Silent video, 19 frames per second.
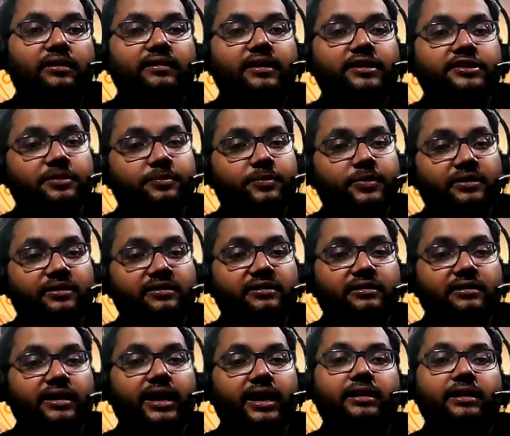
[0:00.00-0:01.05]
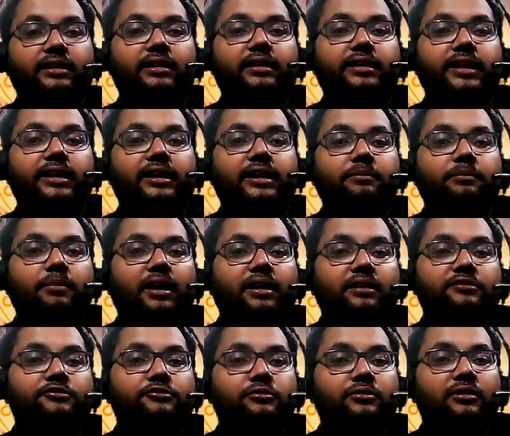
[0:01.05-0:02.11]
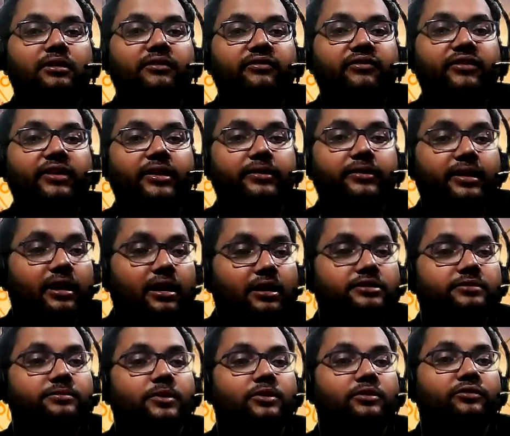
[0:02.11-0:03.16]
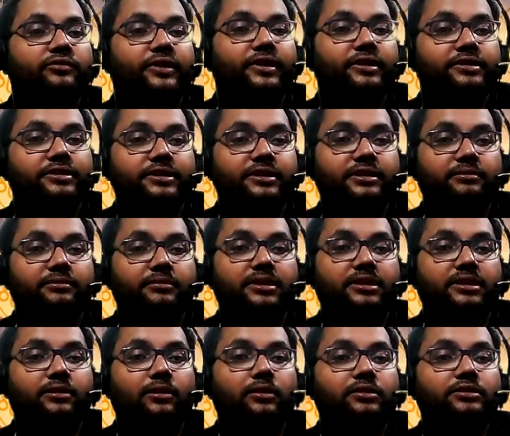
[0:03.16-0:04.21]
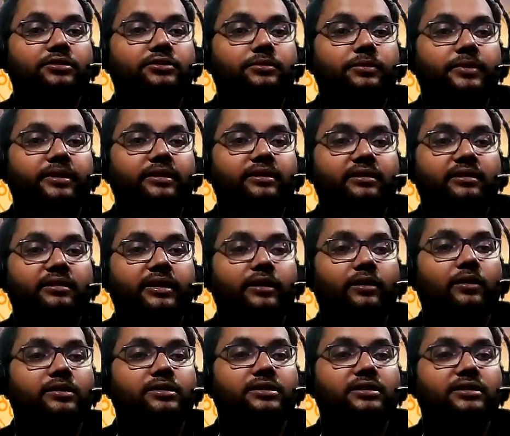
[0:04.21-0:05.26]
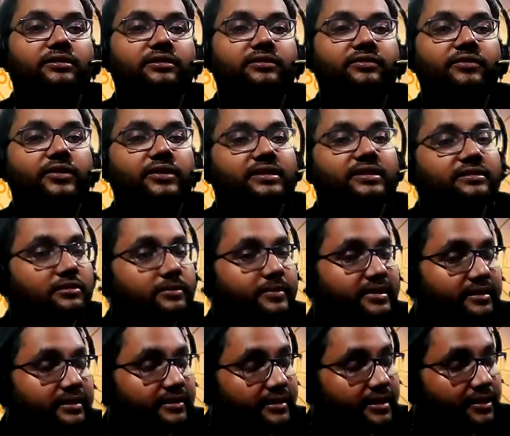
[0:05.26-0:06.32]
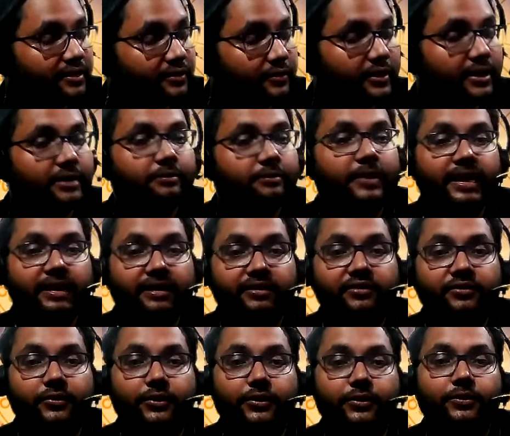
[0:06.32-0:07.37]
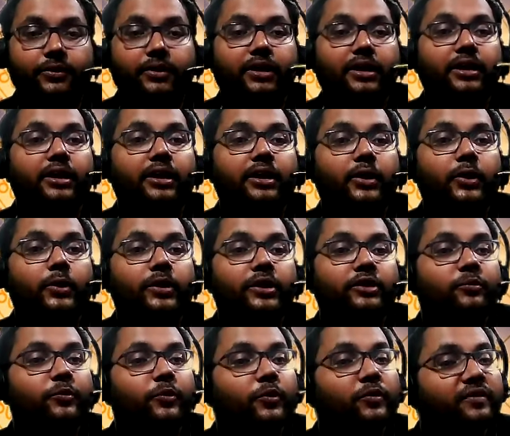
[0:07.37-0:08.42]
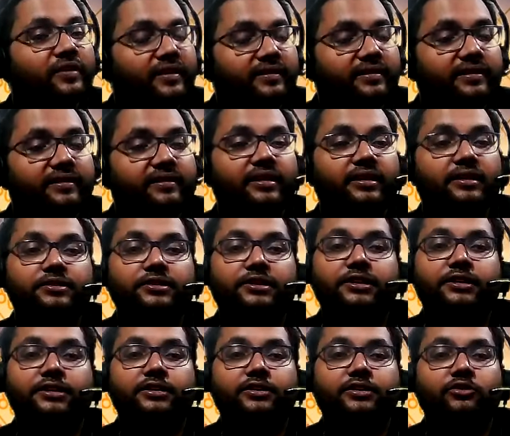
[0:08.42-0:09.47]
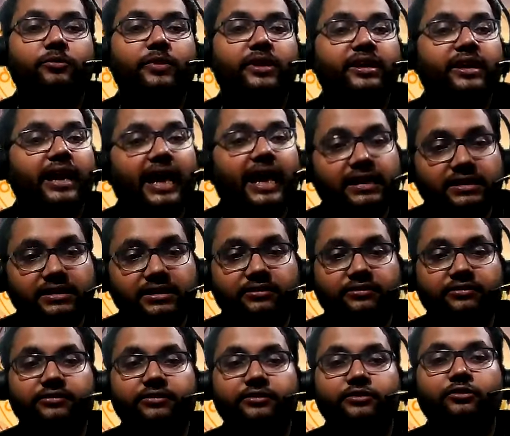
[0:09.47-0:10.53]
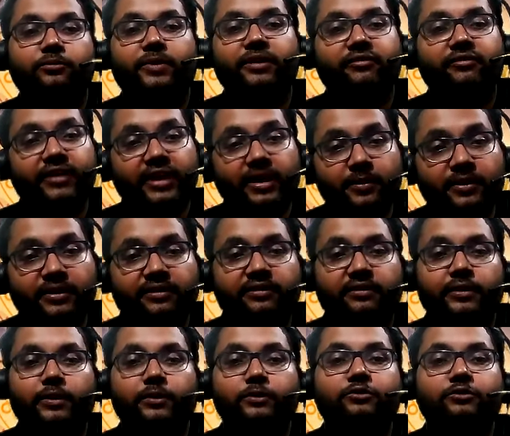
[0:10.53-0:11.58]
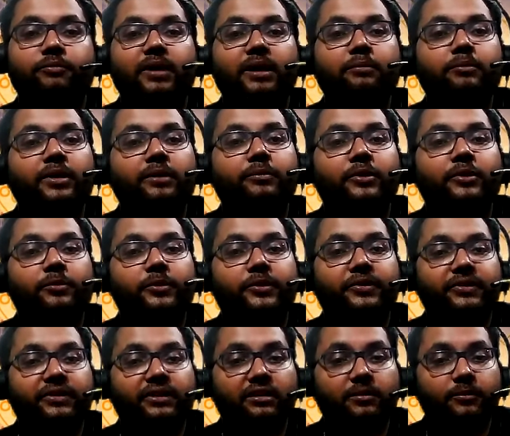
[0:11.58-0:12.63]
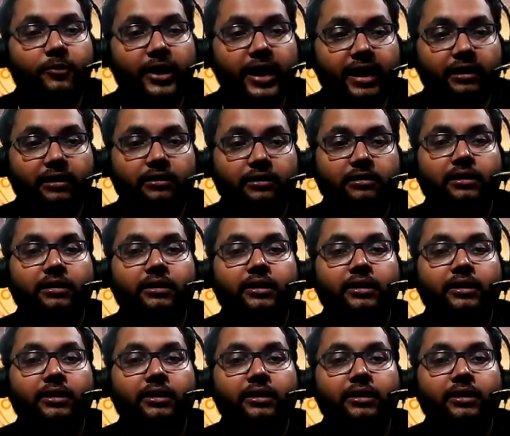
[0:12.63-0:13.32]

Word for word: such a person can contain and pass through a very large amount of energy. But in order to in order for this to be successful and painless for you, you need to process this energy to be active, to be famous, you know, to pump up your personal brand.